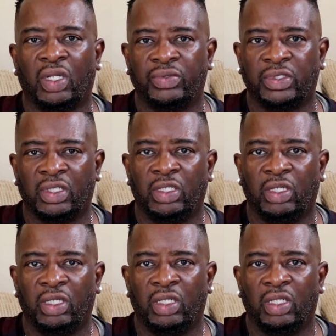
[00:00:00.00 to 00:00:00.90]
I was
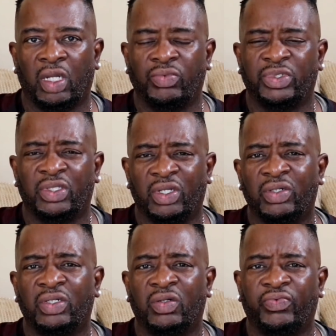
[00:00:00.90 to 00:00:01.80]
the
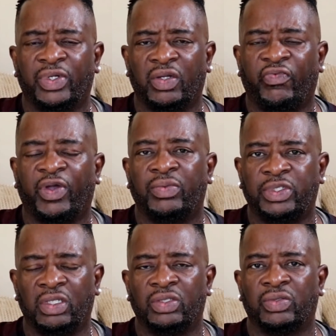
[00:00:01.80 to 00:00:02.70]
third of 5
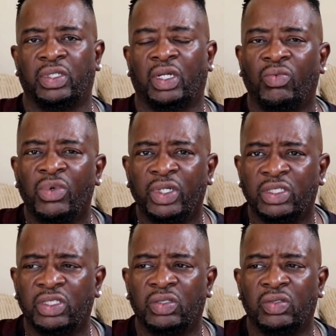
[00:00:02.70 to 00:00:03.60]
children, and I wanted
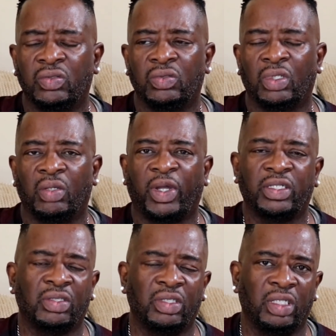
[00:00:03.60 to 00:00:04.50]
to
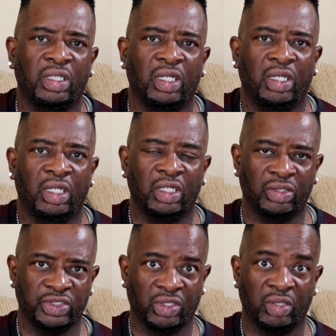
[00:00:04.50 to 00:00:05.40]
actually,
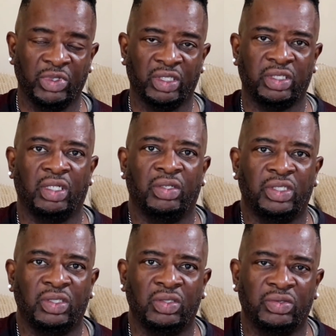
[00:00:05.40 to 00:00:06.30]
join the military
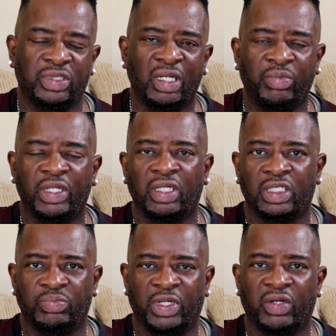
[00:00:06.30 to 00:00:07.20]
to try to make
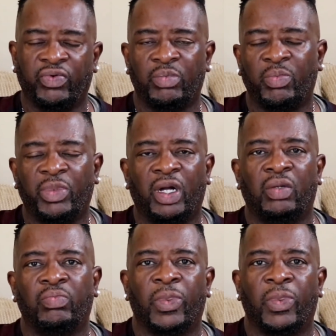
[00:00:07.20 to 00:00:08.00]
things better for my mom.